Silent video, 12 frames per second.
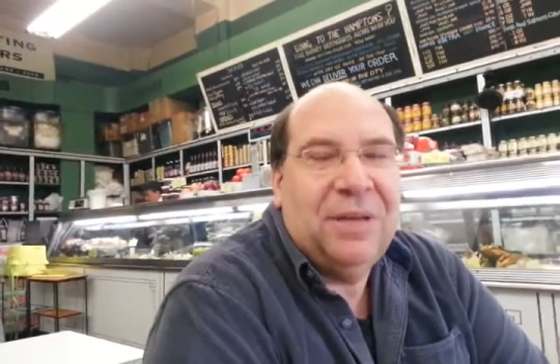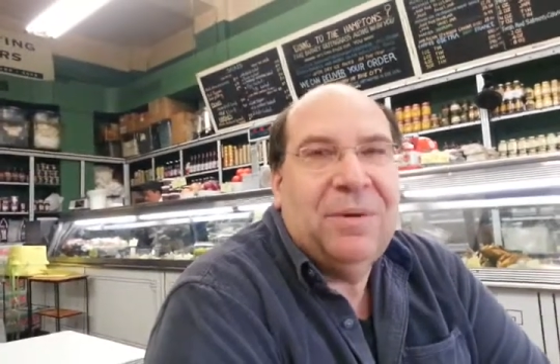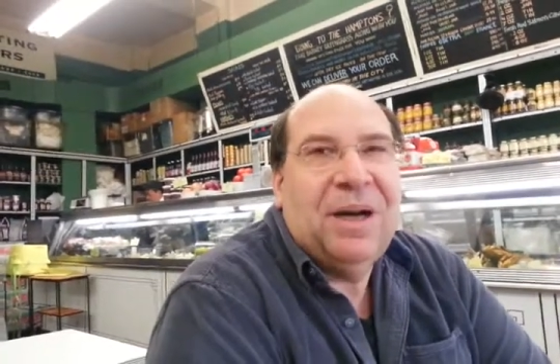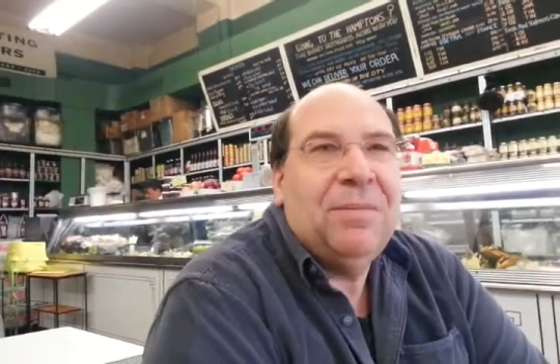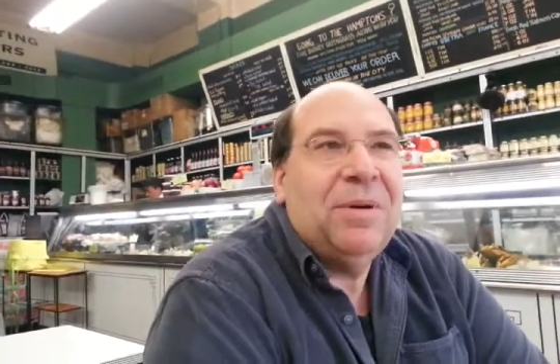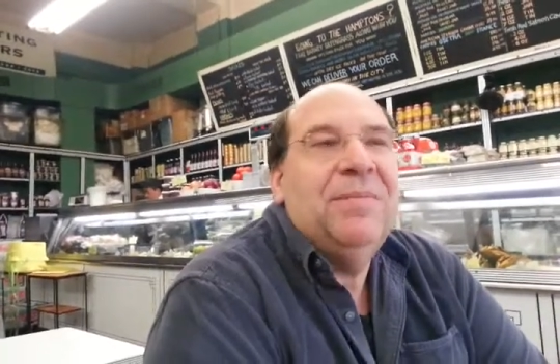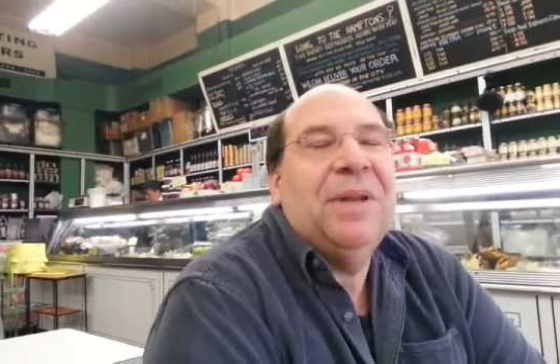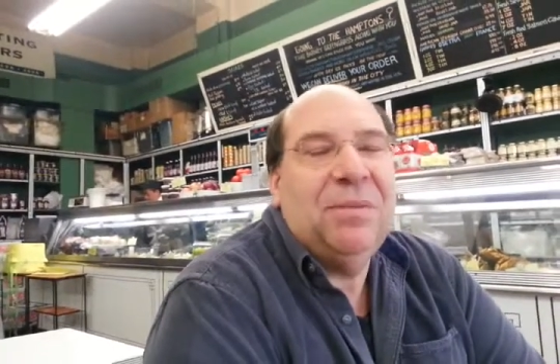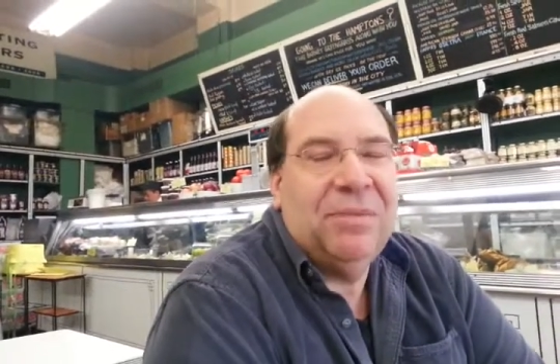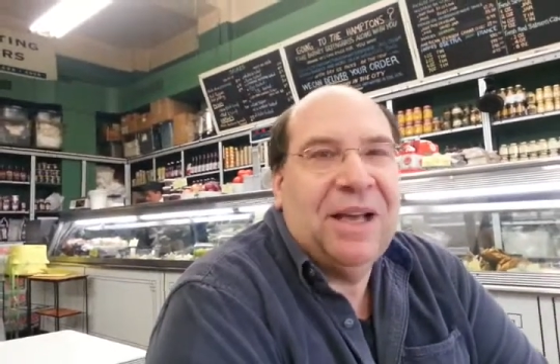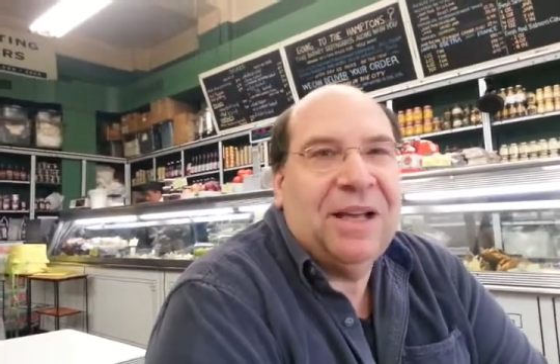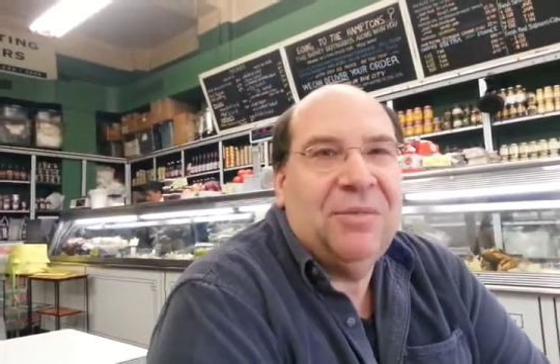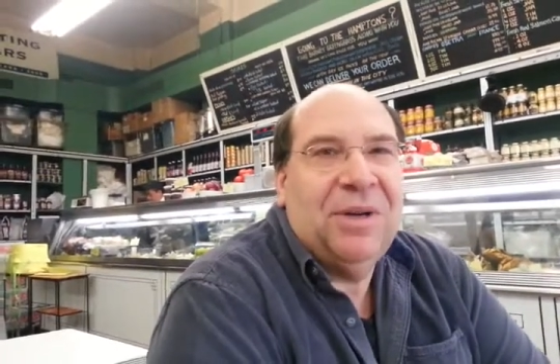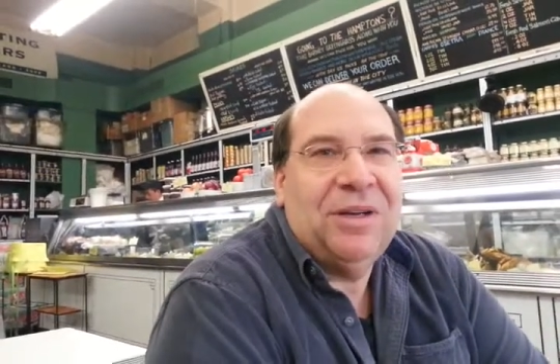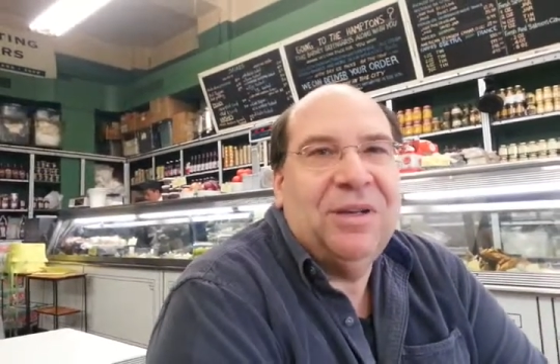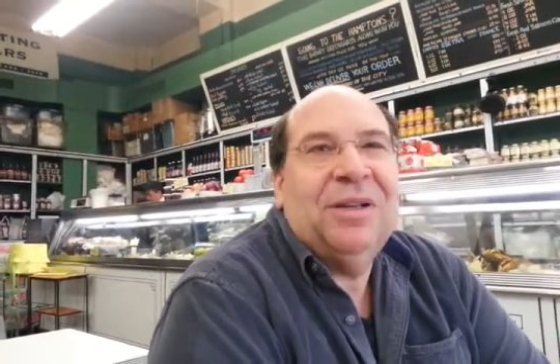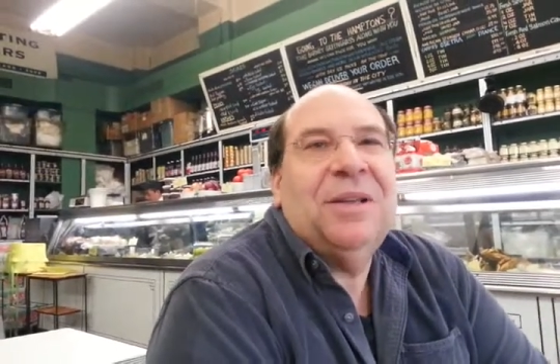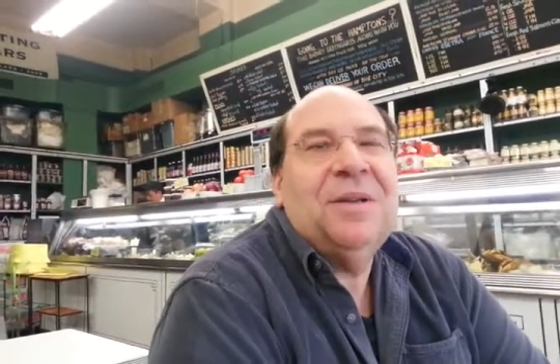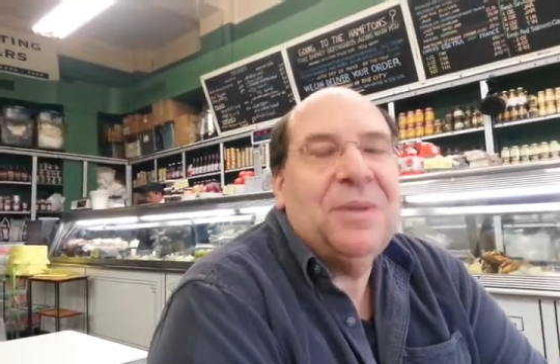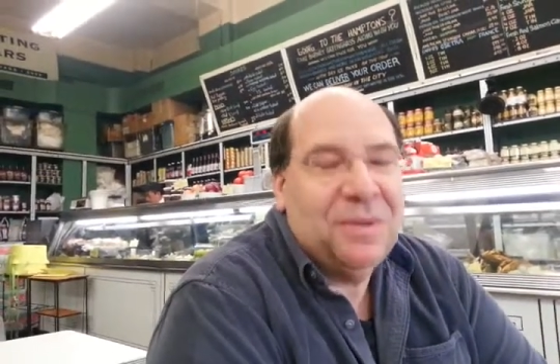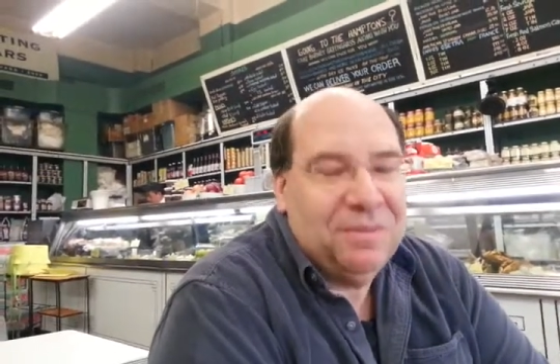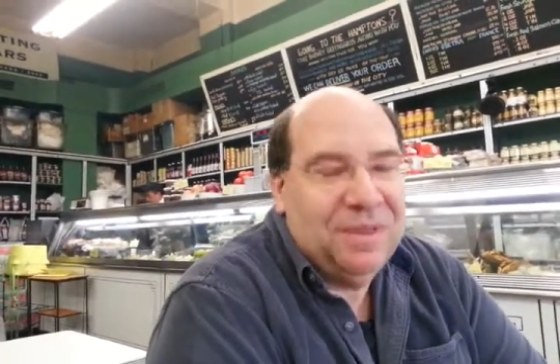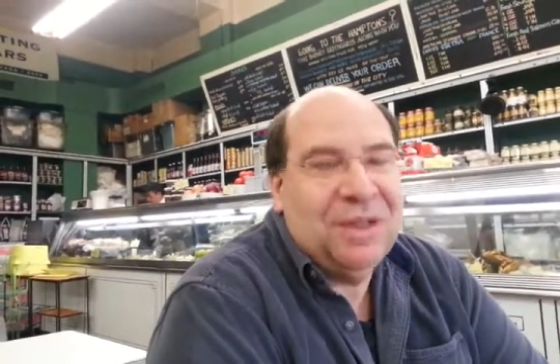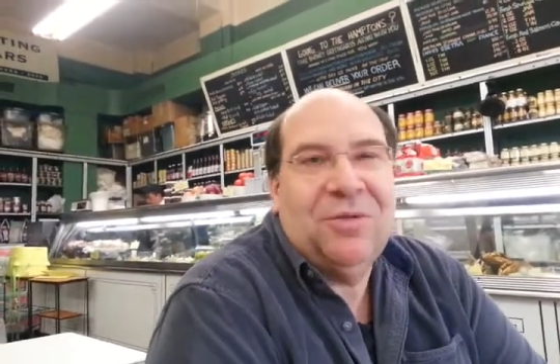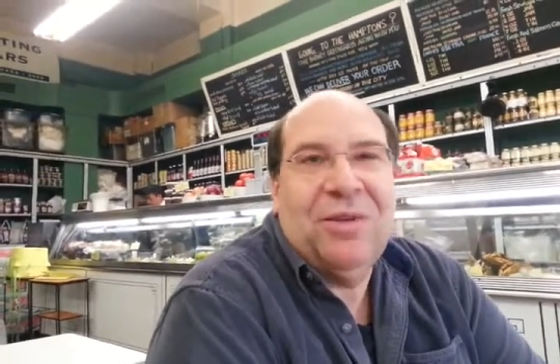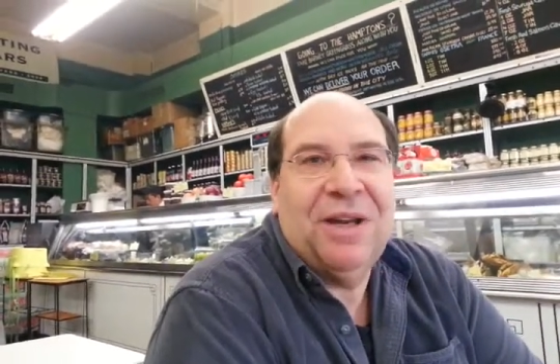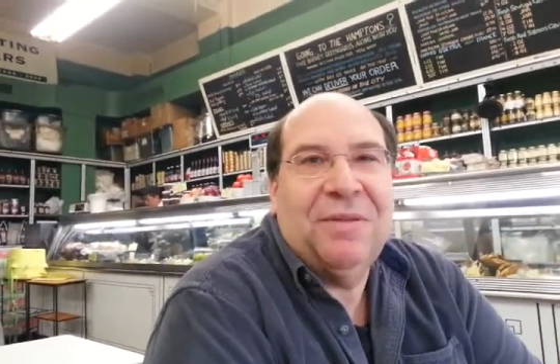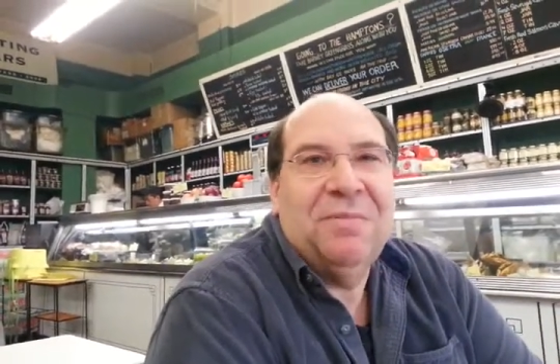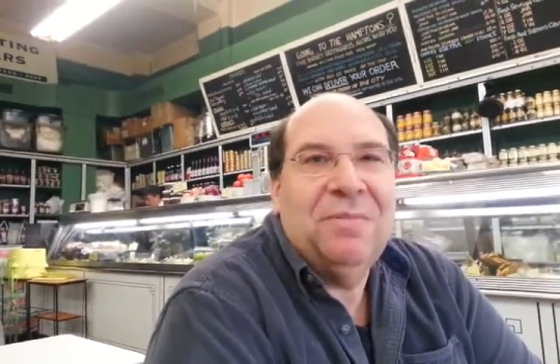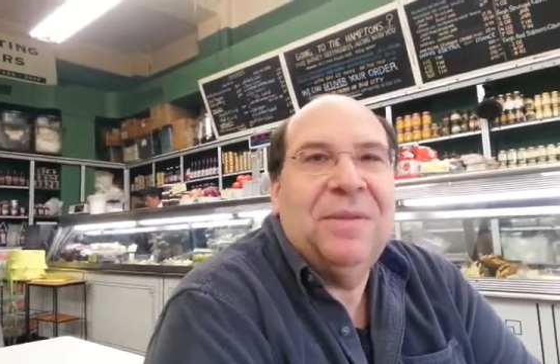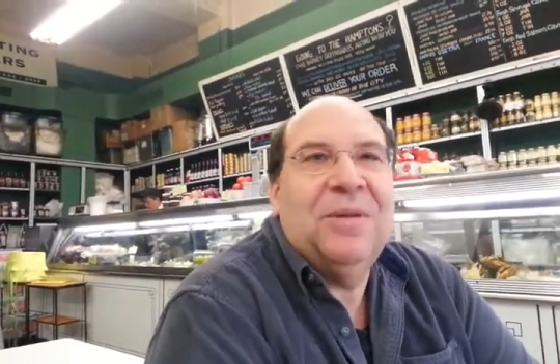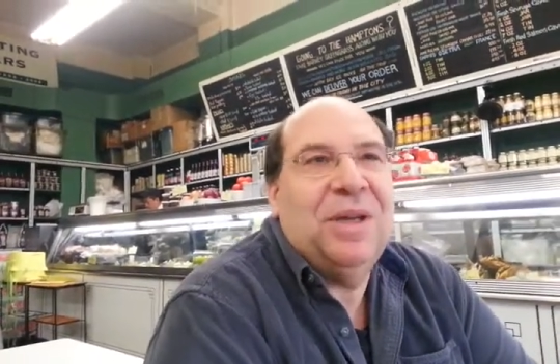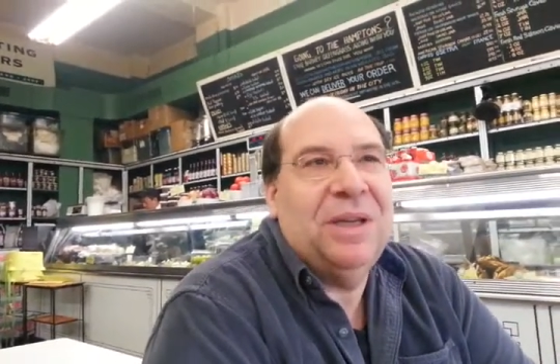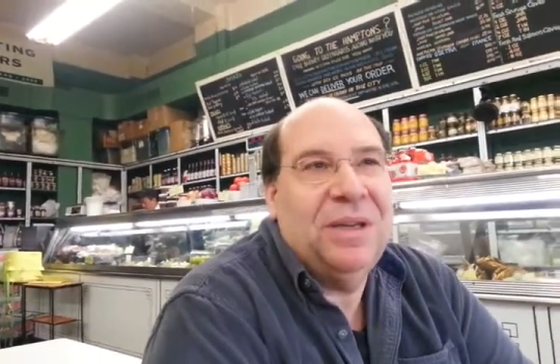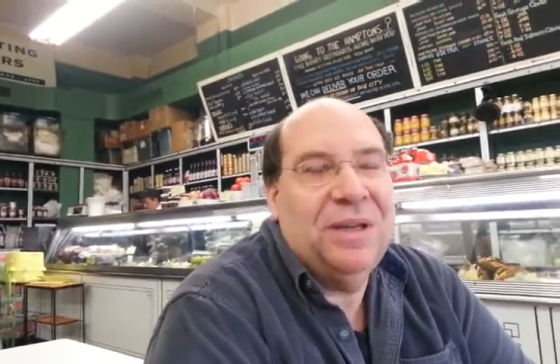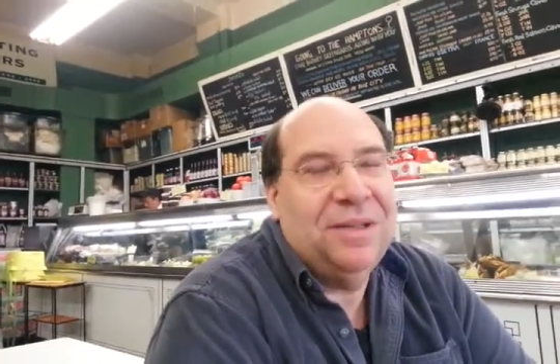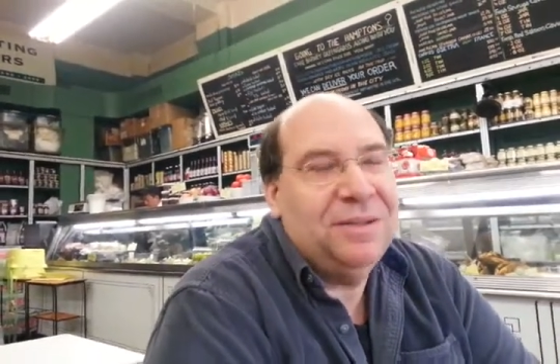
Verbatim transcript: babka, mini black and white cookies. They're great. Do we.